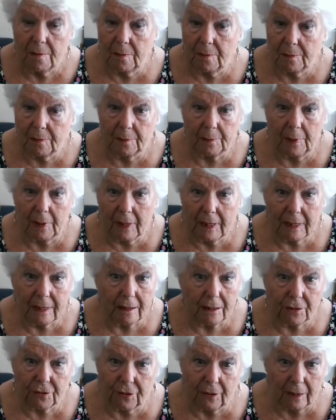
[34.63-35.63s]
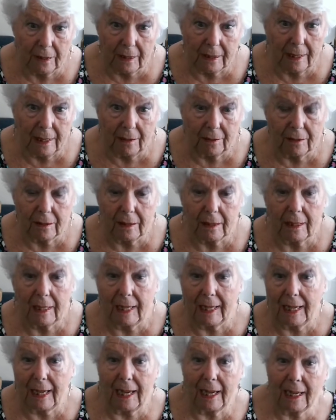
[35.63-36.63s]
by trial and error
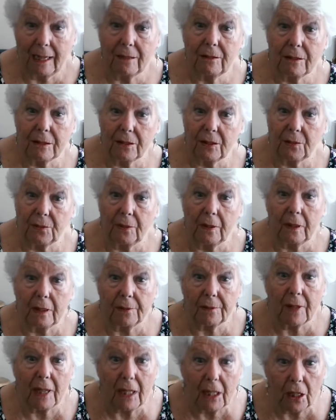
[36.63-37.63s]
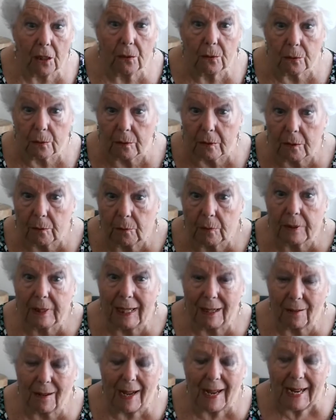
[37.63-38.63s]
how to survive alone
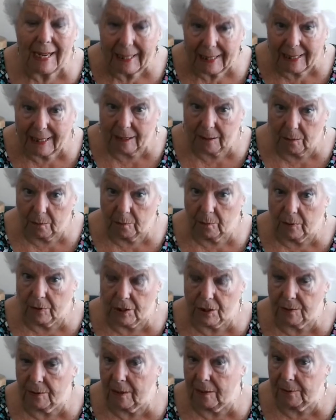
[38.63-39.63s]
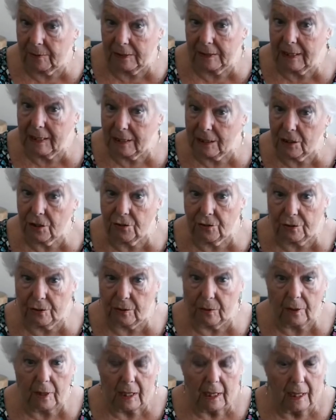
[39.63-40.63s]
without any help whatsoever. And that is
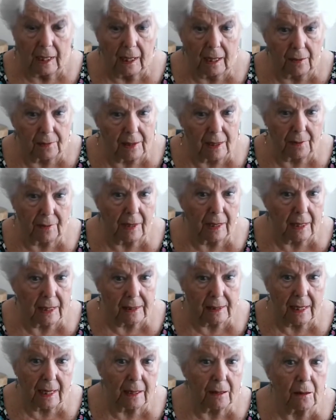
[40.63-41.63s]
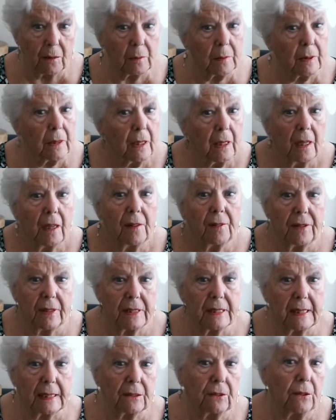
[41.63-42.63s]
true. I've never had help,
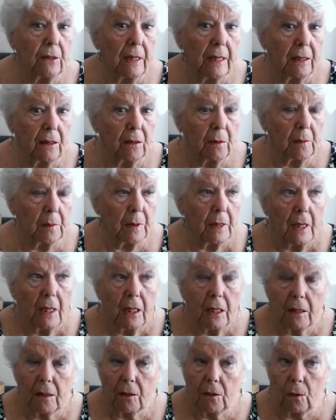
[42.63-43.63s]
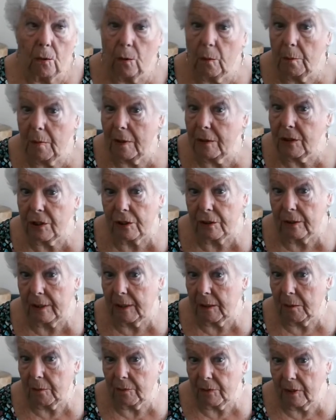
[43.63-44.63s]
physical help or emotional
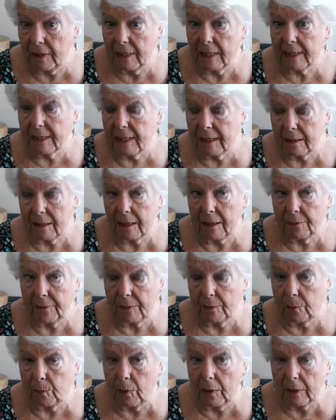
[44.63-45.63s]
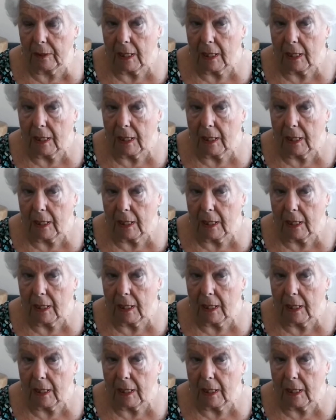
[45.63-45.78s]
help really, except I have one